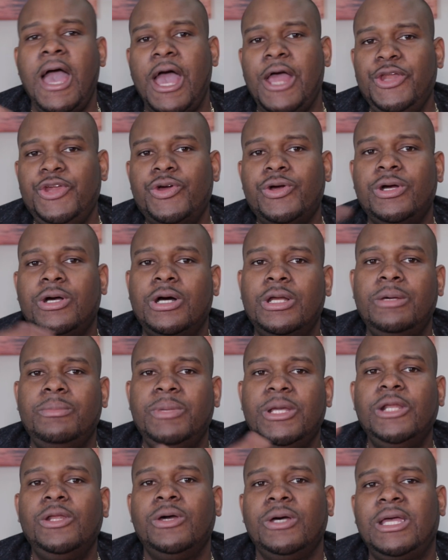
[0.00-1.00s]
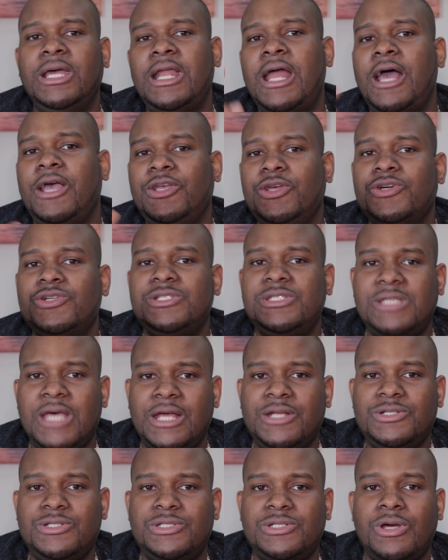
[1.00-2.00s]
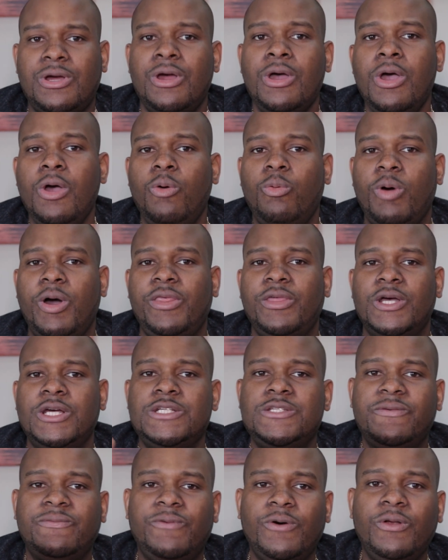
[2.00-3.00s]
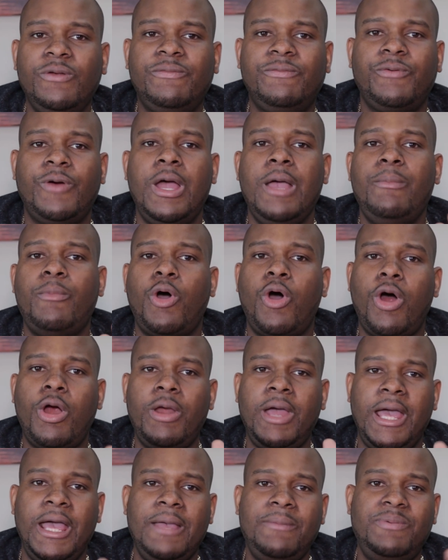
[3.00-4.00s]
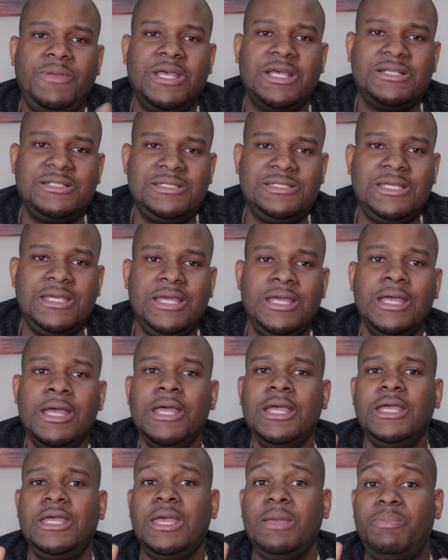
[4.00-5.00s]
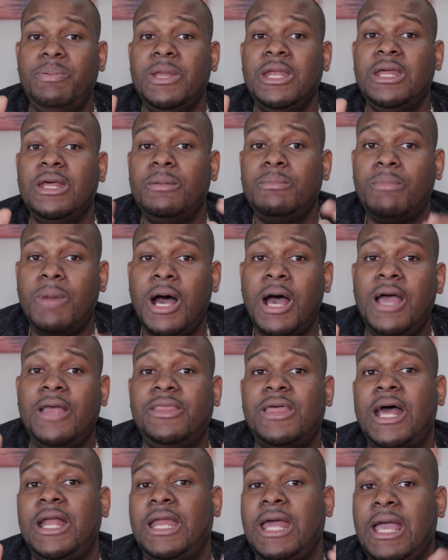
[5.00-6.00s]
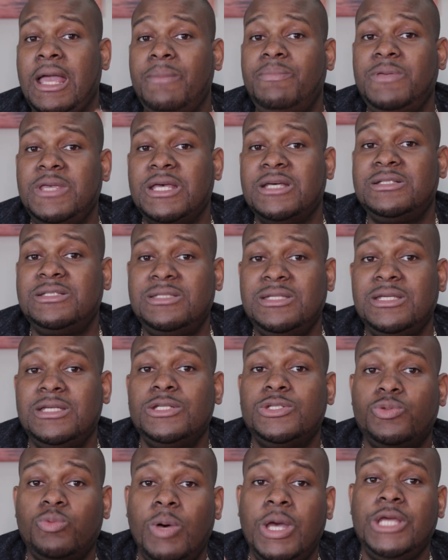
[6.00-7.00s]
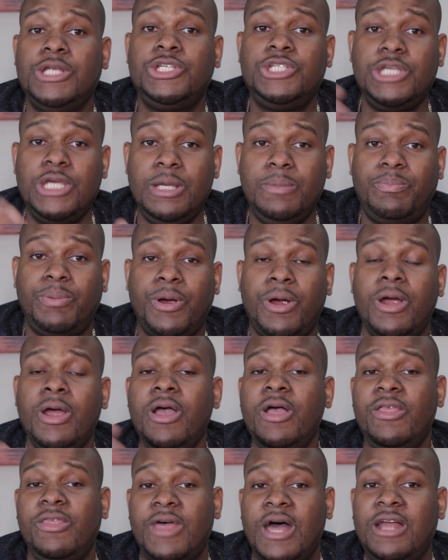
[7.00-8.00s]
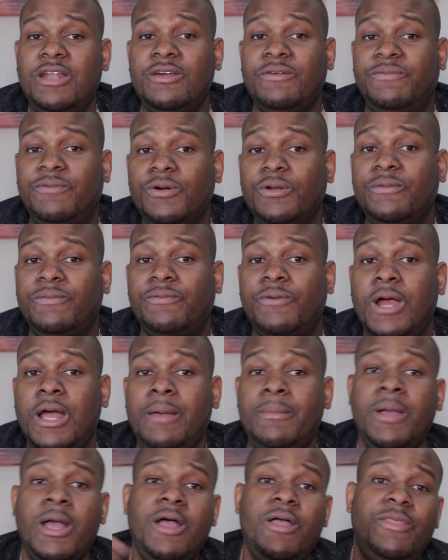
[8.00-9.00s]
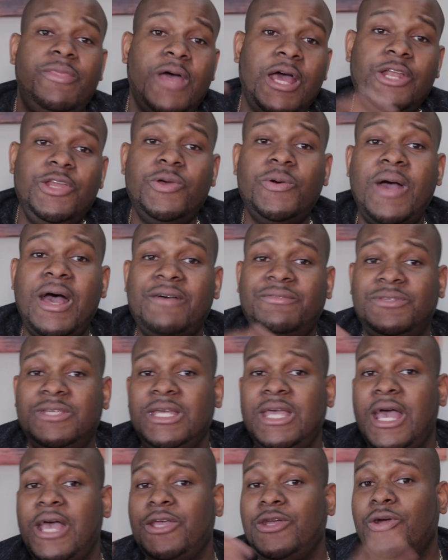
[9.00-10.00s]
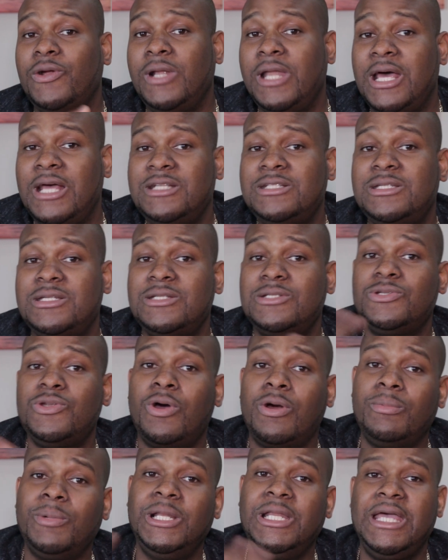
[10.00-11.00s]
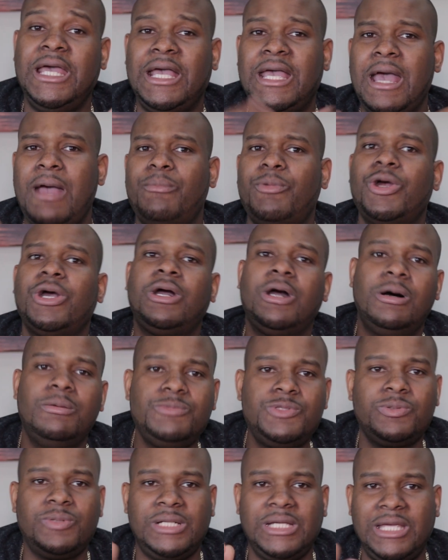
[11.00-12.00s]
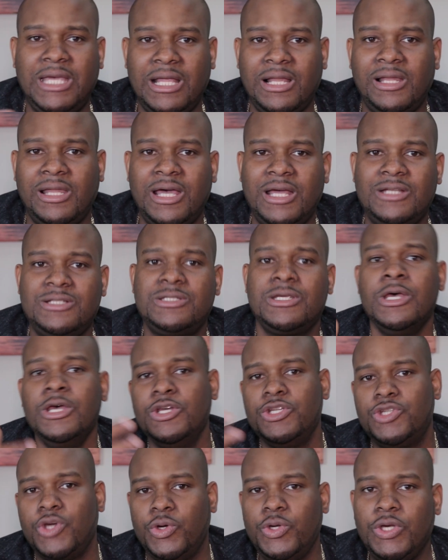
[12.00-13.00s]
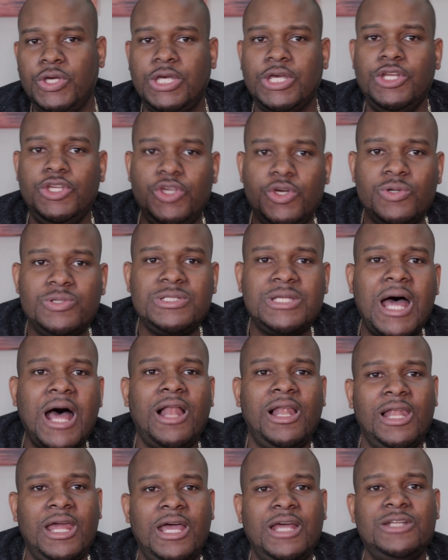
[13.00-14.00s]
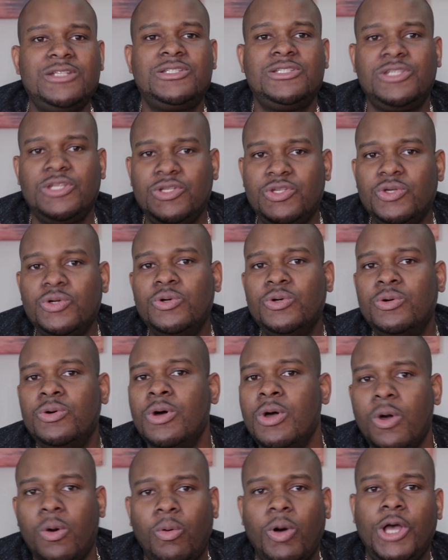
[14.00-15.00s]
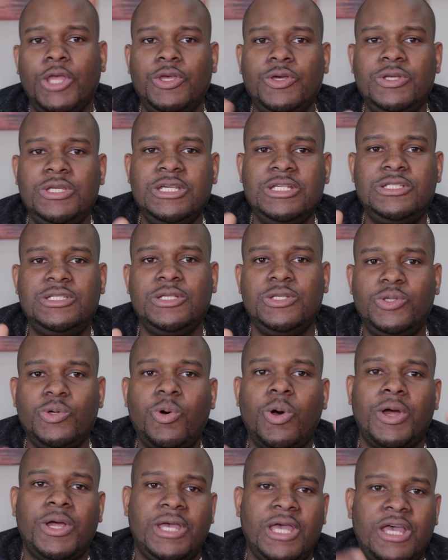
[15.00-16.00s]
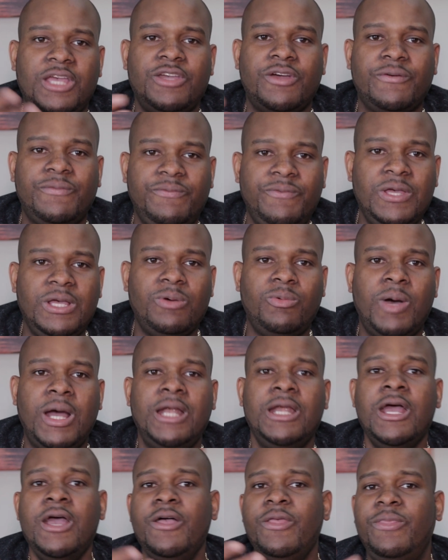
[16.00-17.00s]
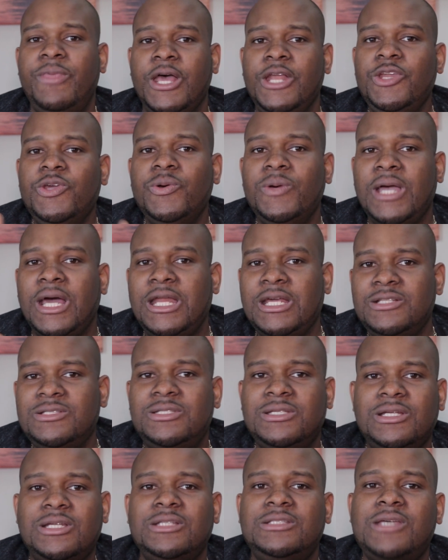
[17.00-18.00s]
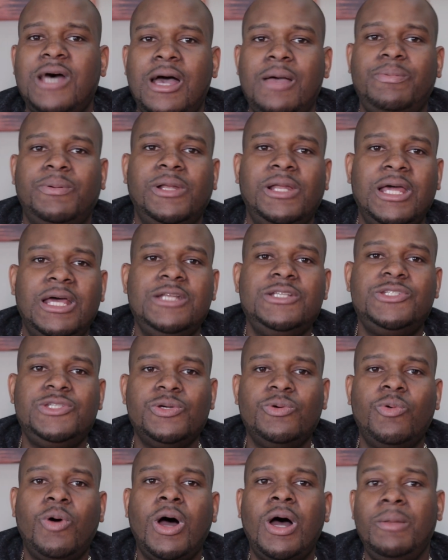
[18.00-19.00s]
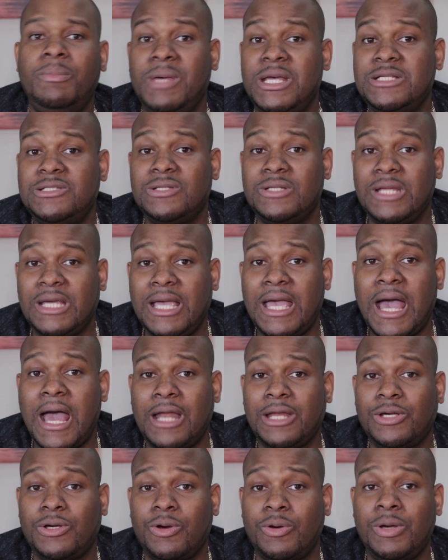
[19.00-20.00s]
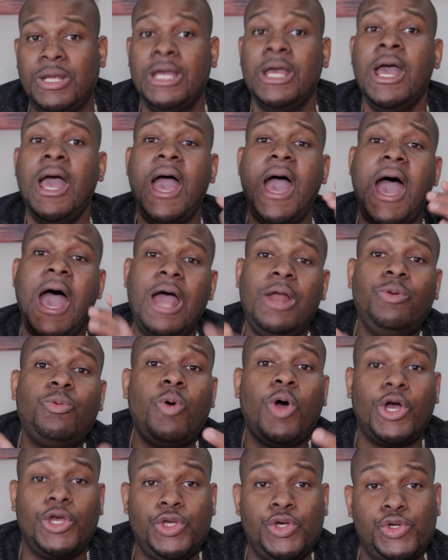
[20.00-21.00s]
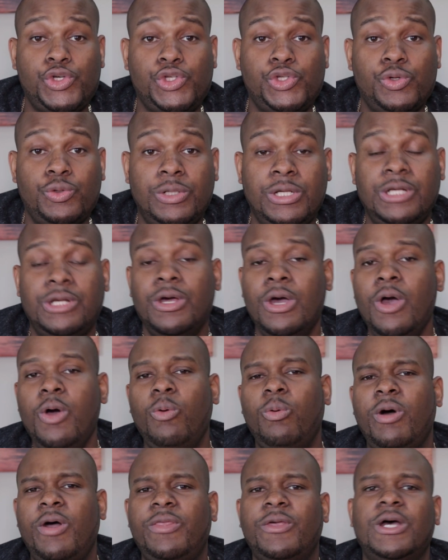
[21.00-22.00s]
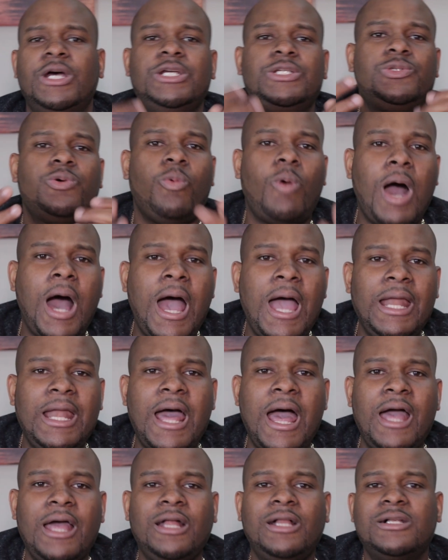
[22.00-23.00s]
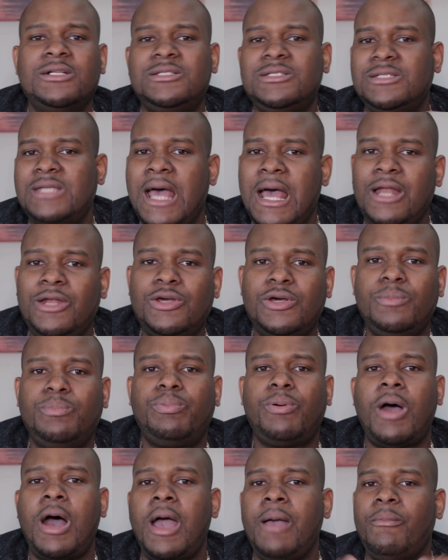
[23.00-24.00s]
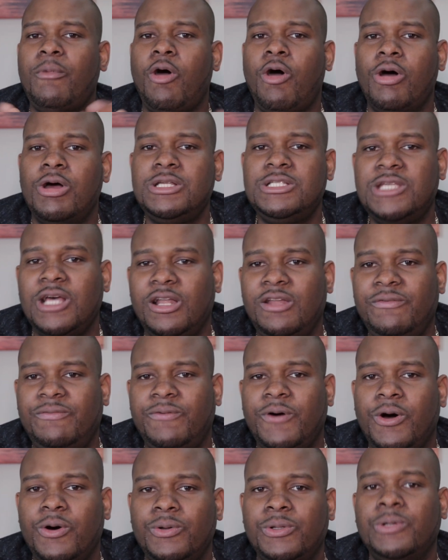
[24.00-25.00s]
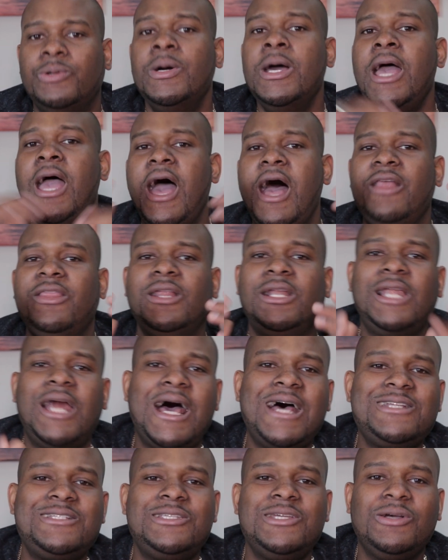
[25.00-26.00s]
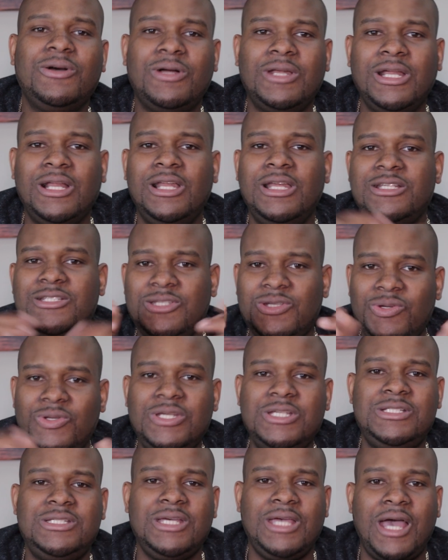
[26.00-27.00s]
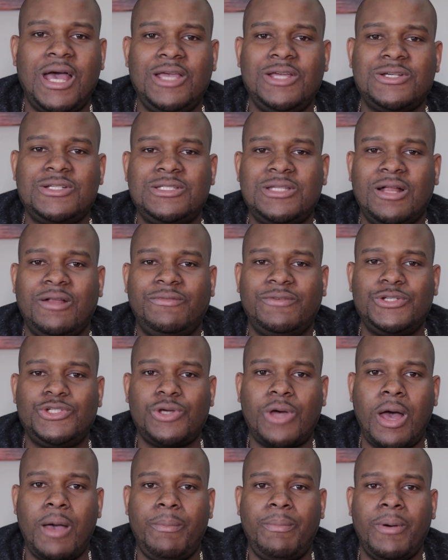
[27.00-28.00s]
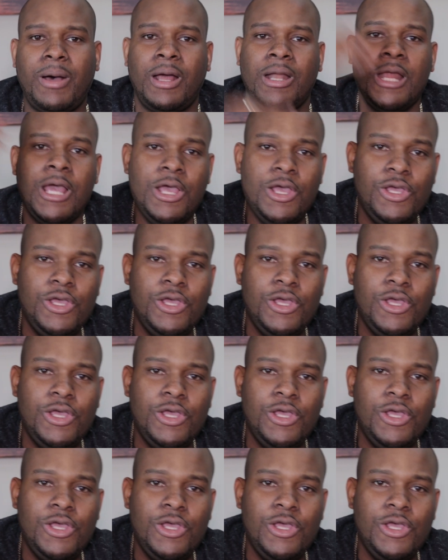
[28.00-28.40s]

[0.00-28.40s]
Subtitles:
and you're going to be looking at your sensor, whether it's full frame or APS-C, keeping in mind that APS-C is way cheaper than the full frame. Then you have to get your lenses. Normally a camera comes with a kit lens, so you can use that lens to do what you need to do or get your feet wet. Then you get into the type of lens you want based on the category and what you're shooting, whether it's wide angle, standard, prime, or telephoto. And the last thing on the list, you need to get yourself a tripod.